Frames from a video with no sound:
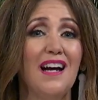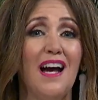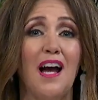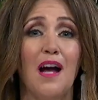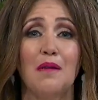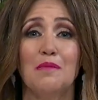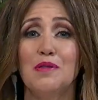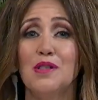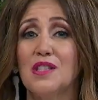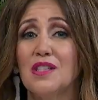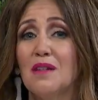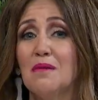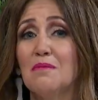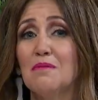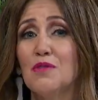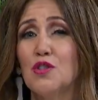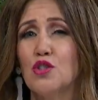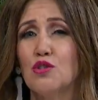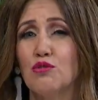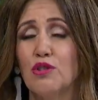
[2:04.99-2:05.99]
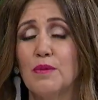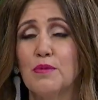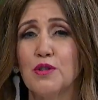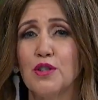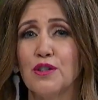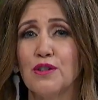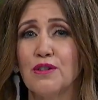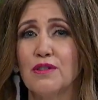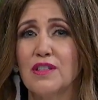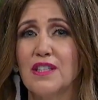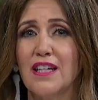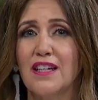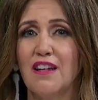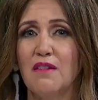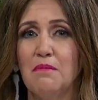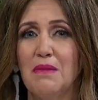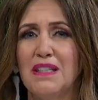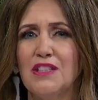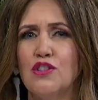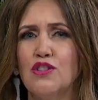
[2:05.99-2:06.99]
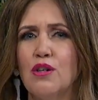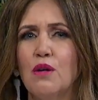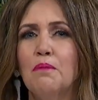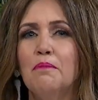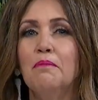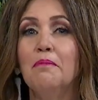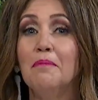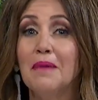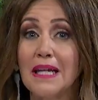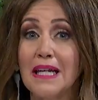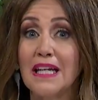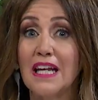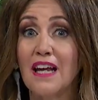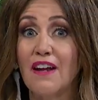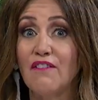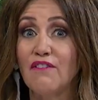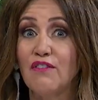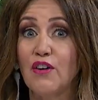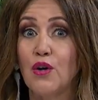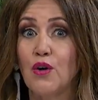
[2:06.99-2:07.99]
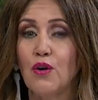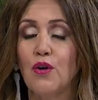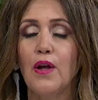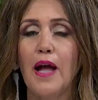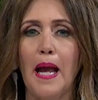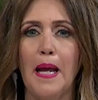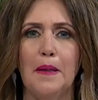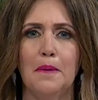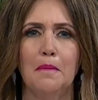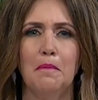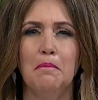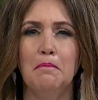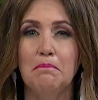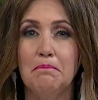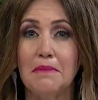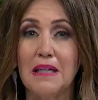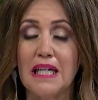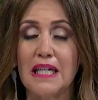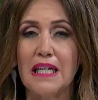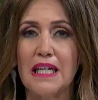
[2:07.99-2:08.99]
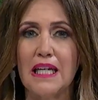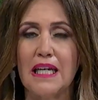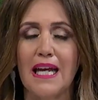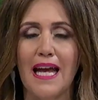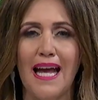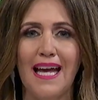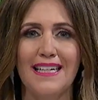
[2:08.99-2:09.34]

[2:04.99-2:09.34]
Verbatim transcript: uh, some scriptures that have been so meaningful and meaty